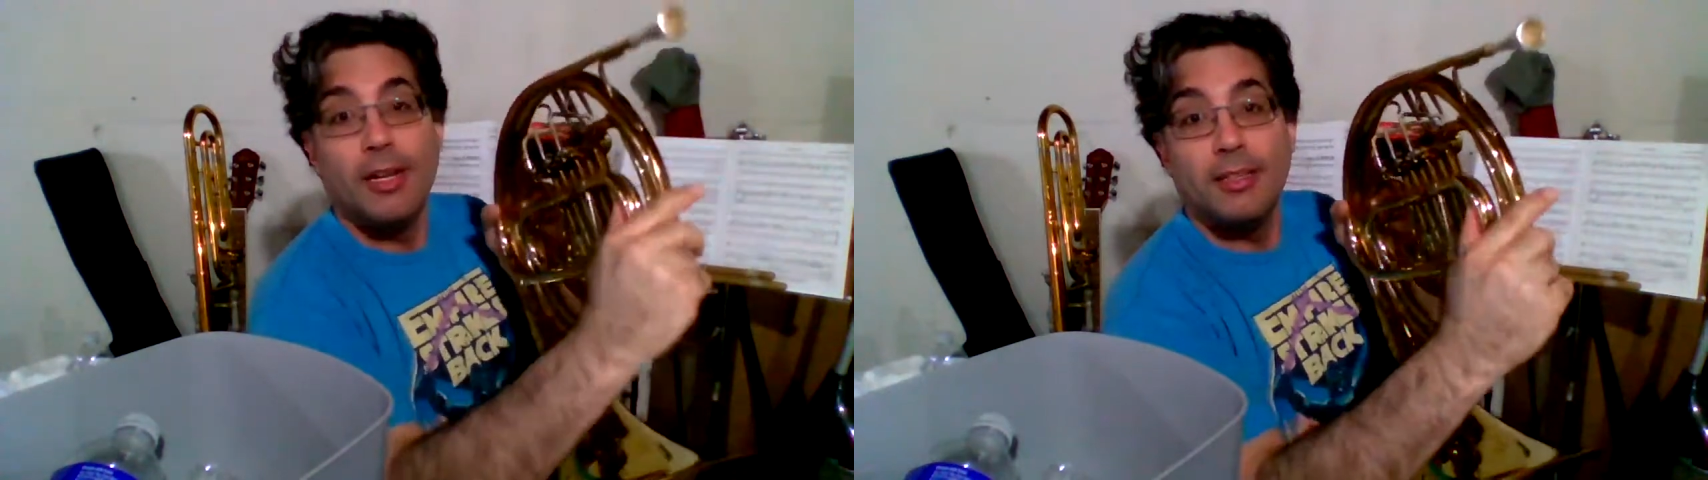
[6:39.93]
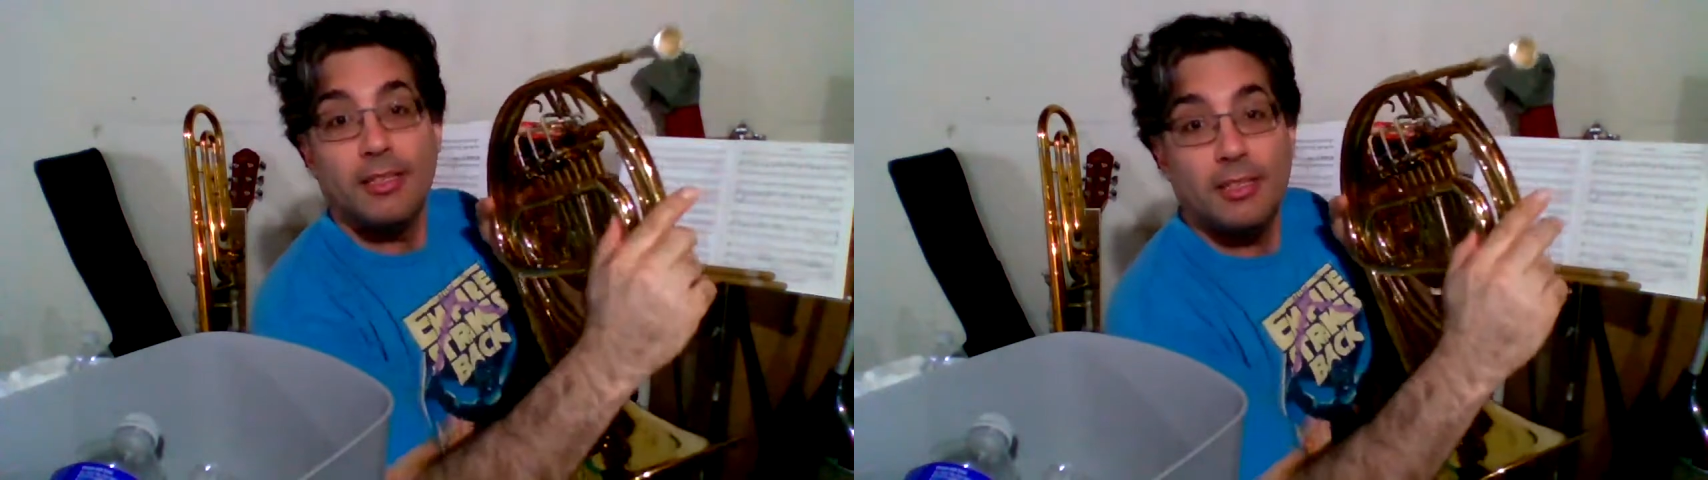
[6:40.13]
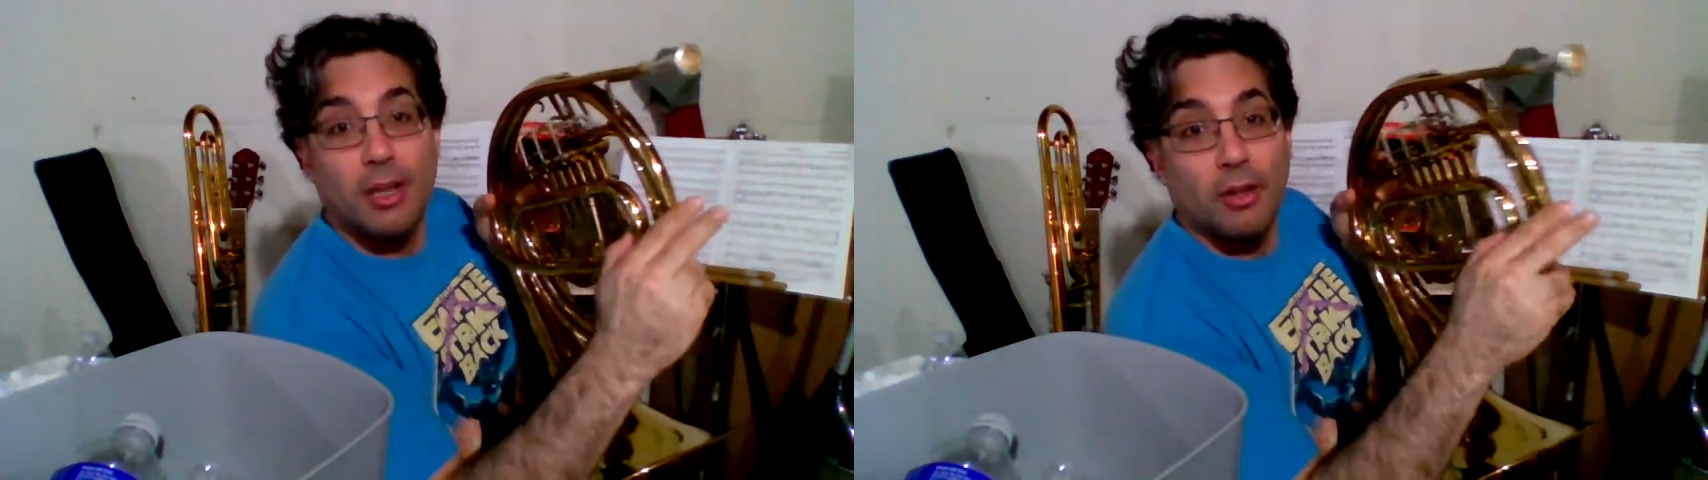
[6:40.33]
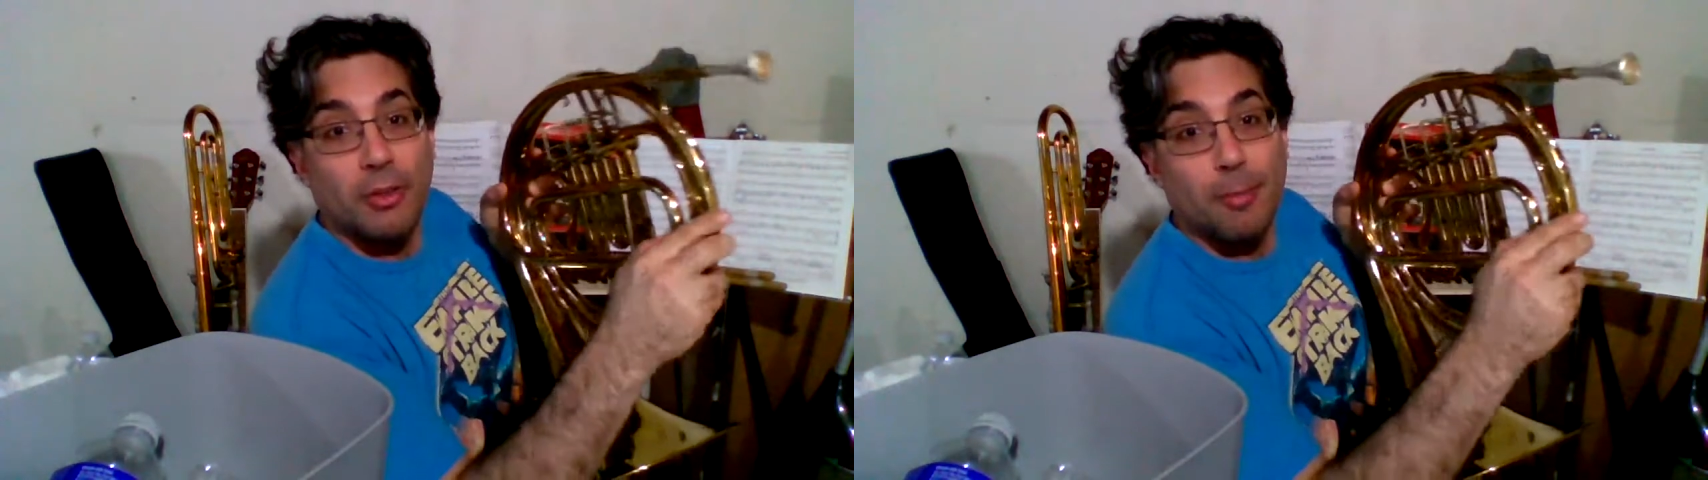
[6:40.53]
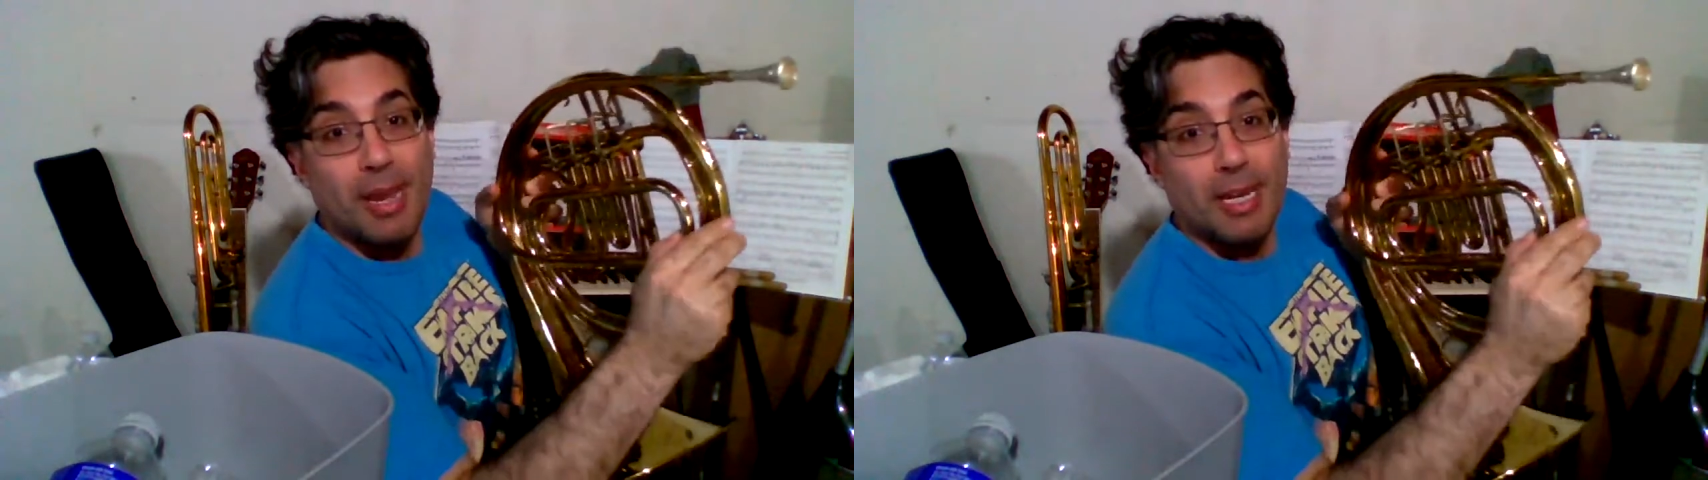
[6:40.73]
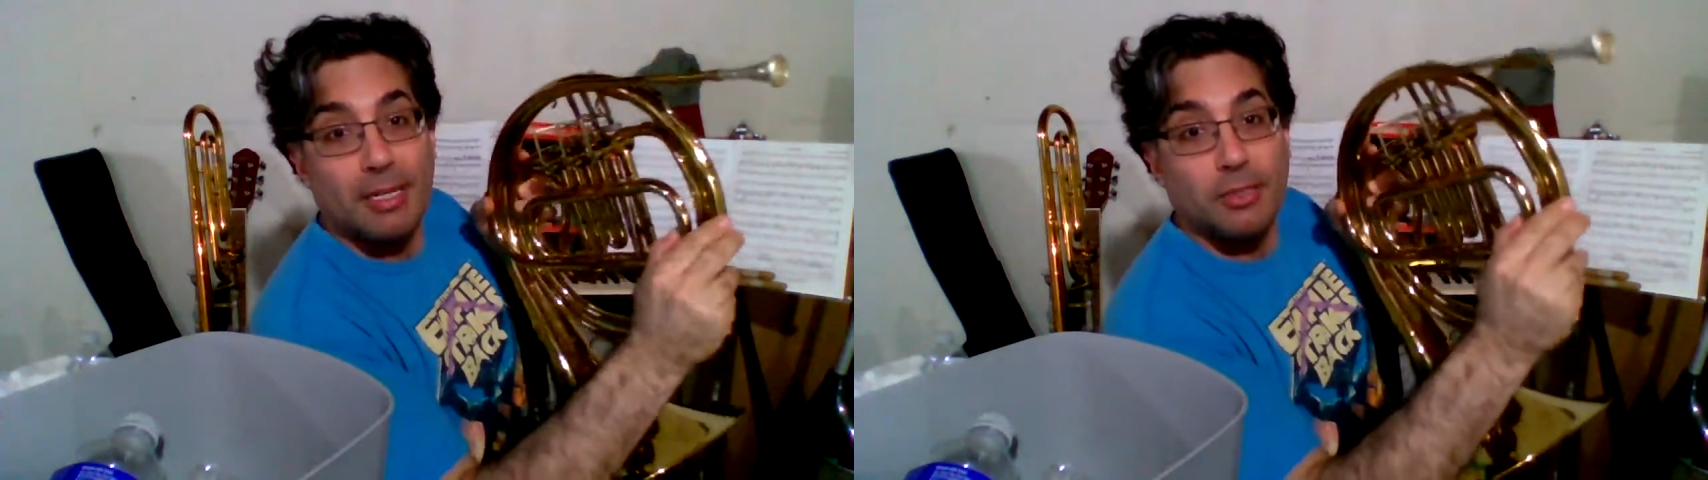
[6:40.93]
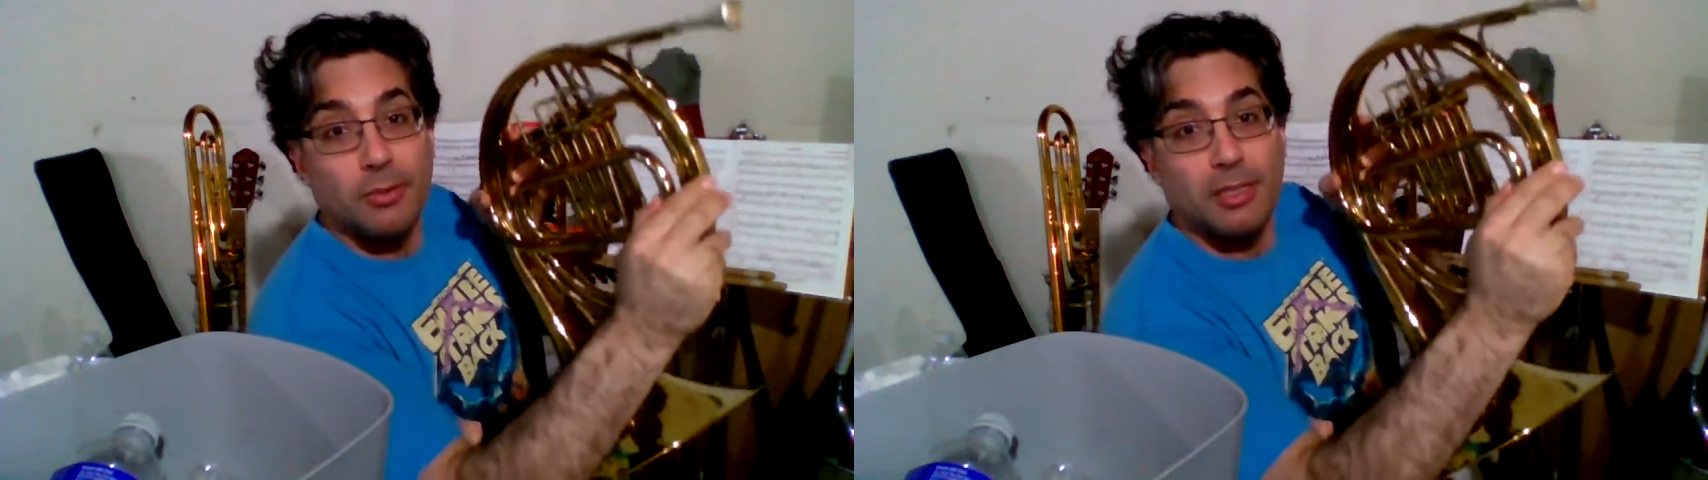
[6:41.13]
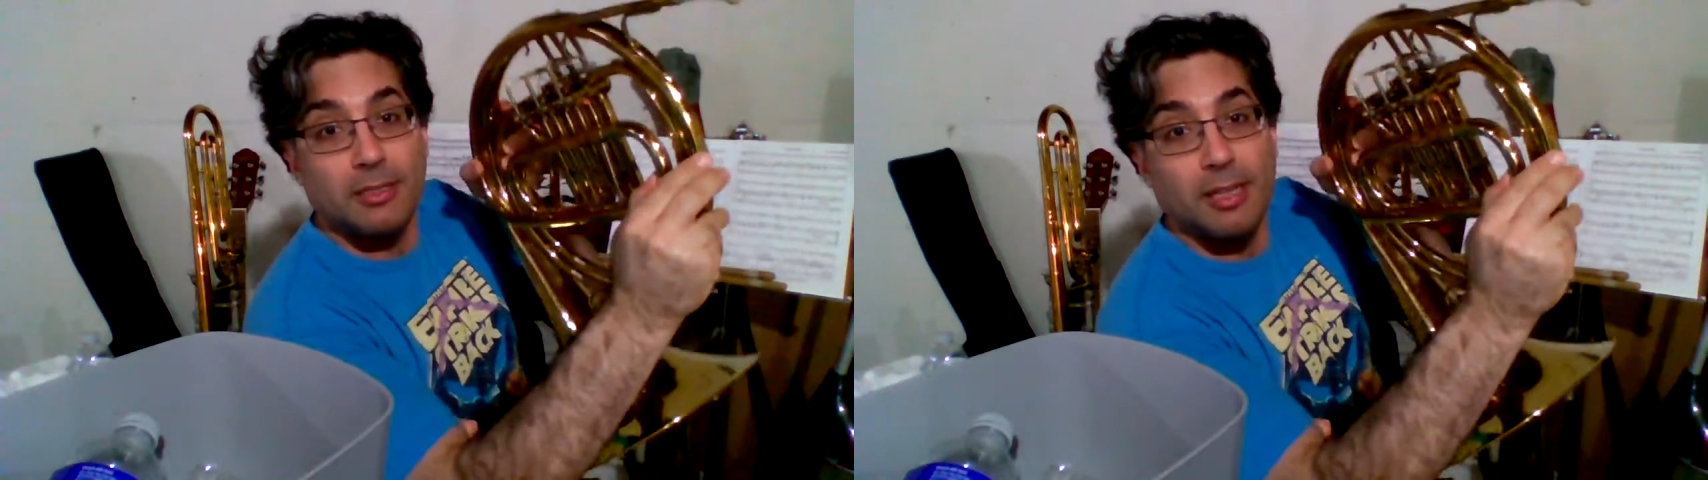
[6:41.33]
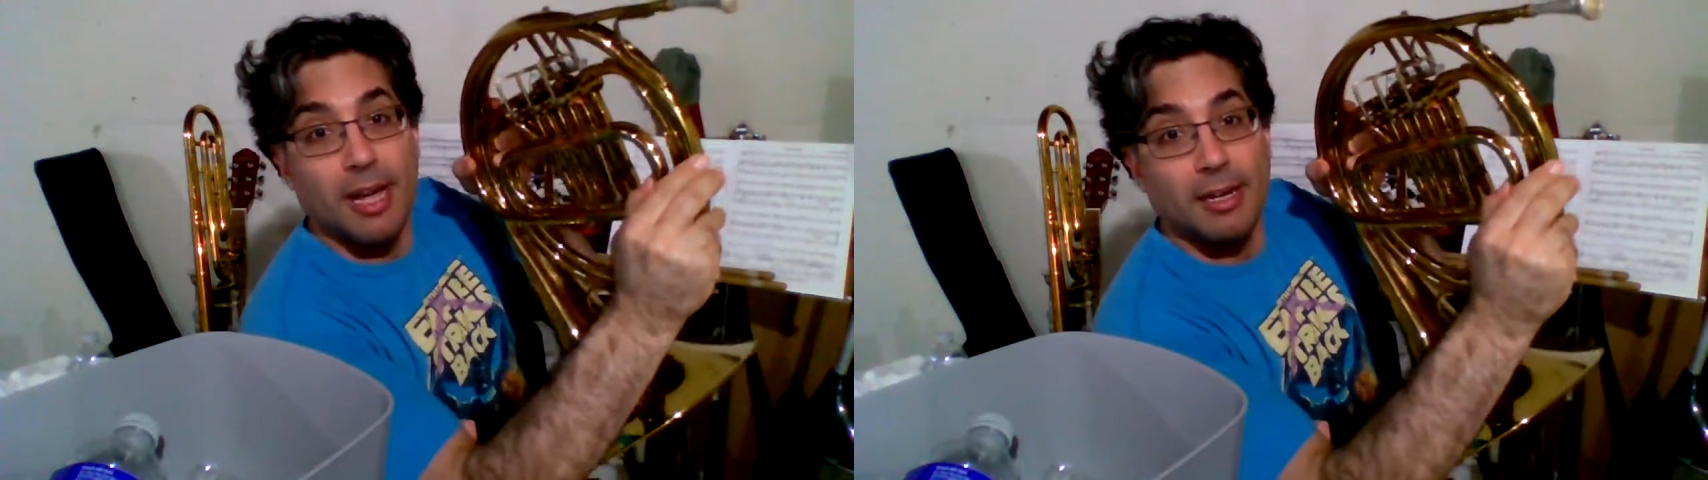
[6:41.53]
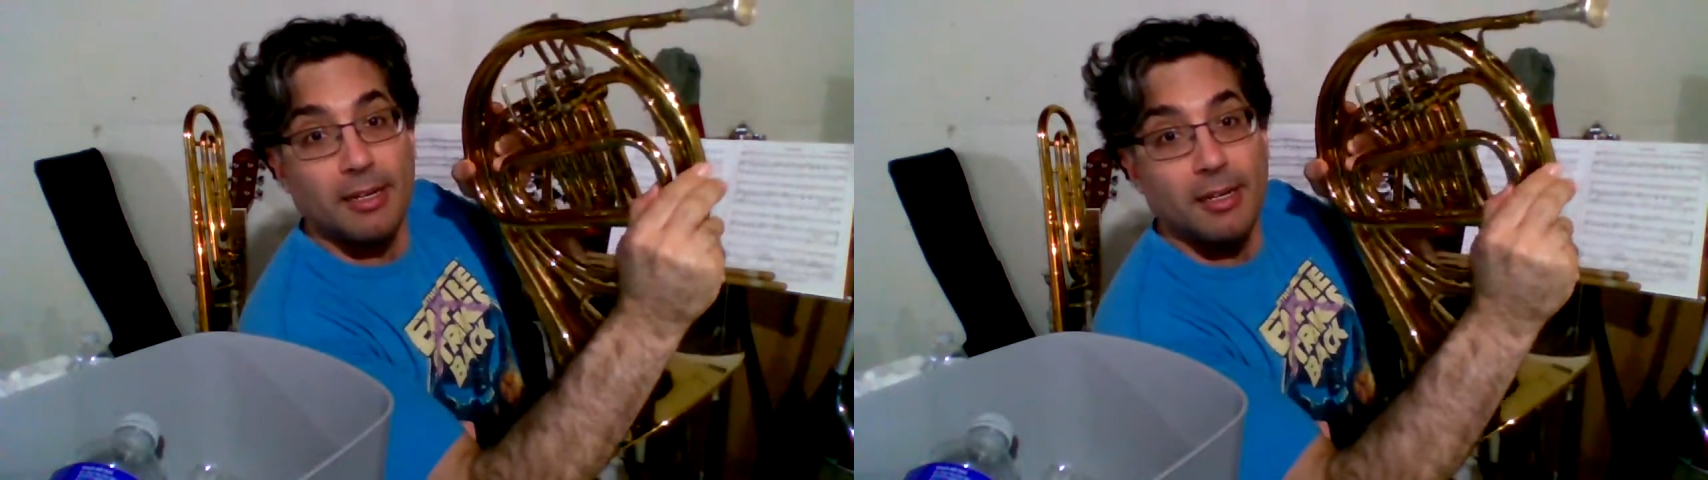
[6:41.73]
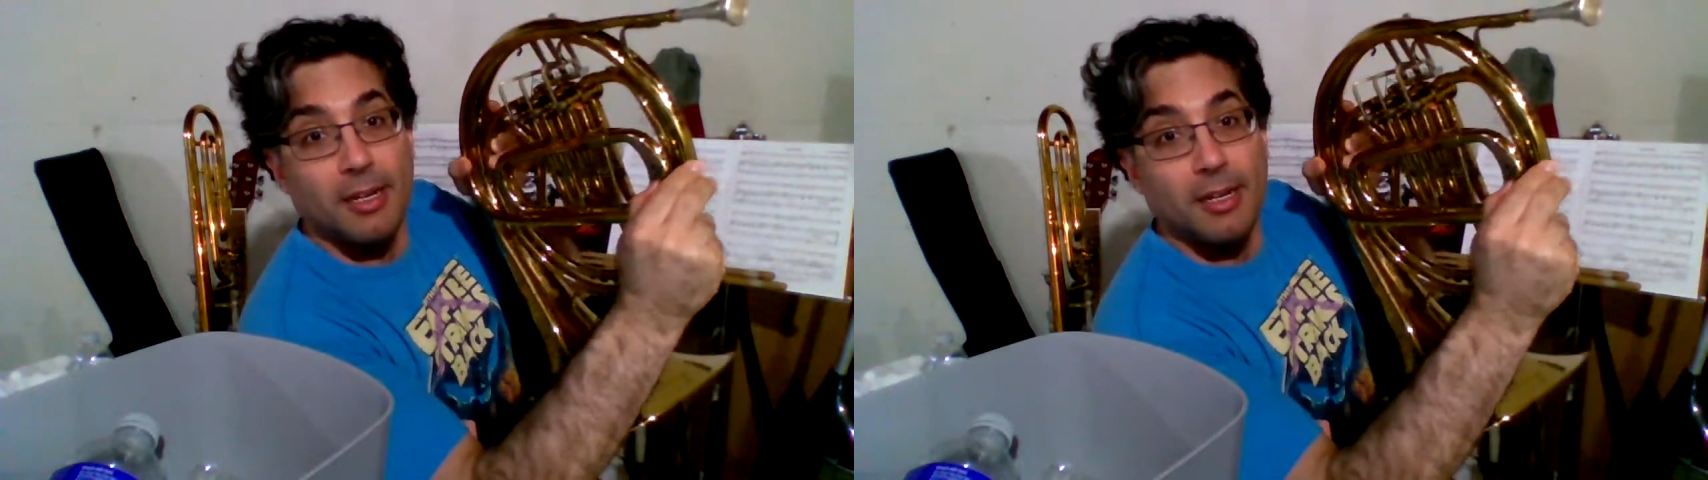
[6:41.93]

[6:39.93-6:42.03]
This is called the main tuning slide.